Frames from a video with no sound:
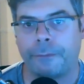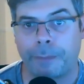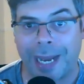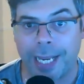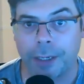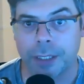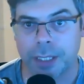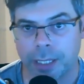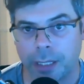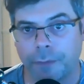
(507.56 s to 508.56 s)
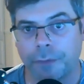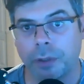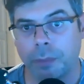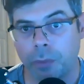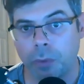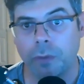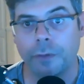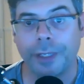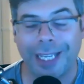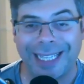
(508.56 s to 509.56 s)
by yourself to
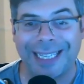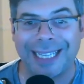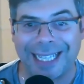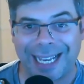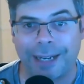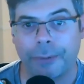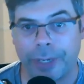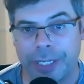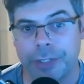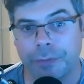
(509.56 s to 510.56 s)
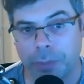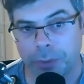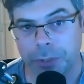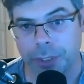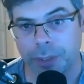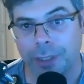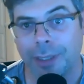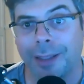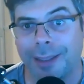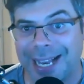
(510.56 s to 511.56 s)
move in that range of motion.
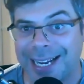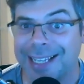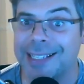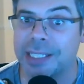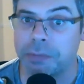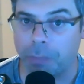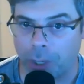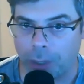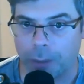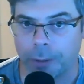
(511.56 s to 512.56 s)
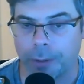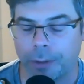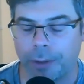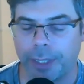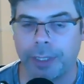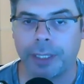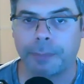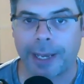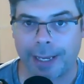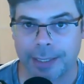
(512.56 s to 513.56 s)
That is smaller than the
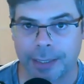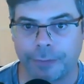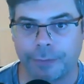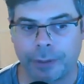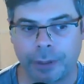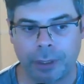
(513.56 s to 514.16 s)
passive.